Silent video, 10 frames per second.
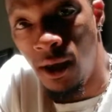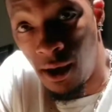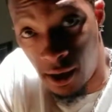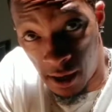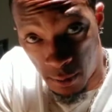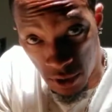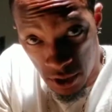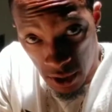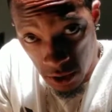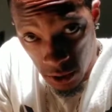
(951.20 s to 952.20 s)
I
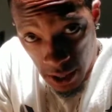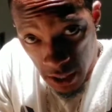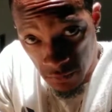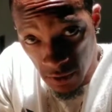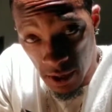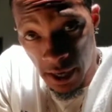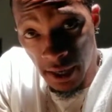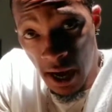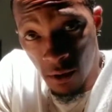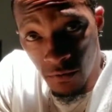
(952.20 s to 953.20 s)
appreciate you guys for
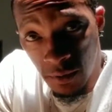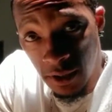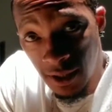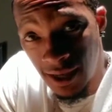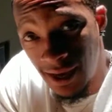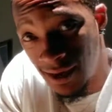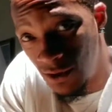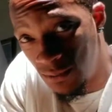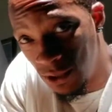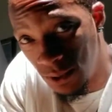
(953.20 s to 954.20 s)
hanging out with me today. I
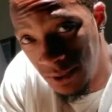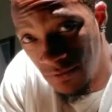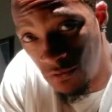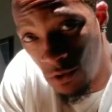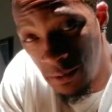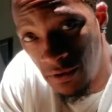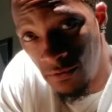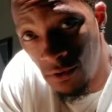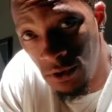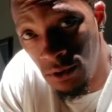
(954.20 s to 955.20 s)
hope this was informative
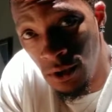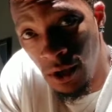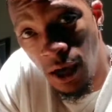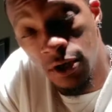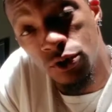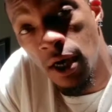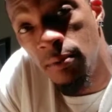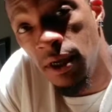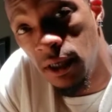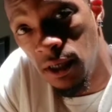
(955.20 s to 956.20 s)
for you. I try to
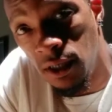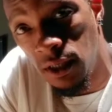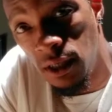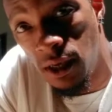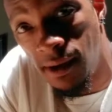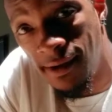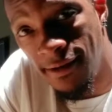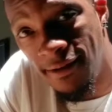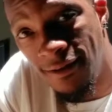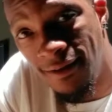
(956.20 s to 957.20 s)
make it
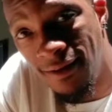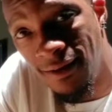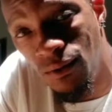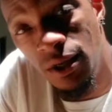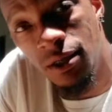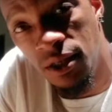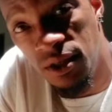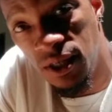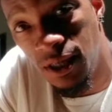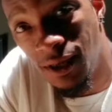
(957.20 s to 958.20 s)
a weekly
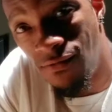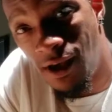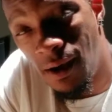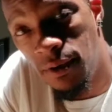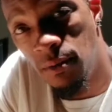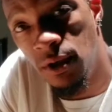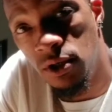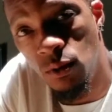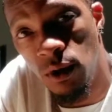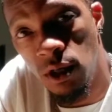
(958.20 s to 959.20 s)
thing. If I happen to
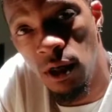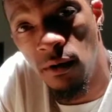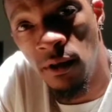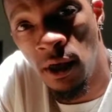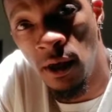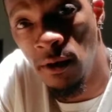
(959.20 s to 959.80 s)
miss a week here or there,